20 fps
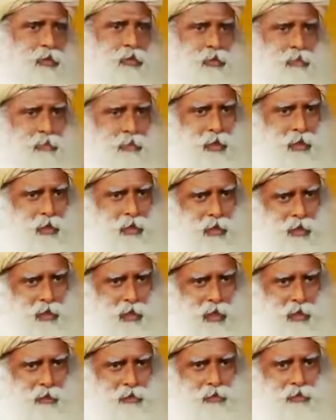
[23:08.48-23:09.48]
would bring it
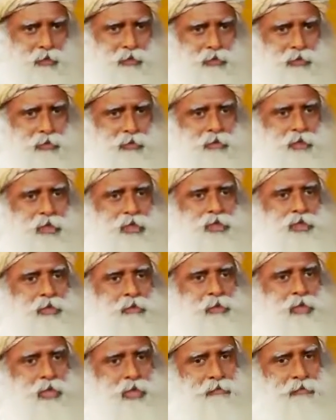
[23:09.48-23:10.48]
down to
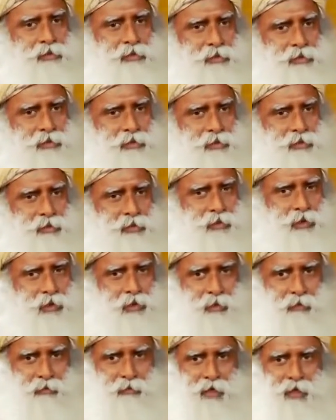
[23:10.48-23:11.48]
reasonable levels.
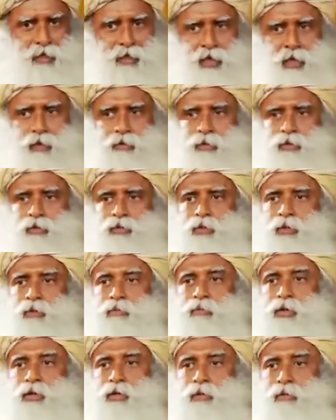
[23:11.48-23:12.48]
Right now there's only
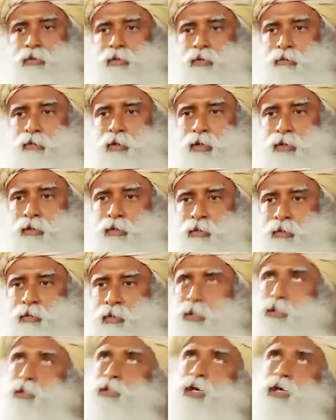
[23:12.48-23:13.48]
one good one, so they're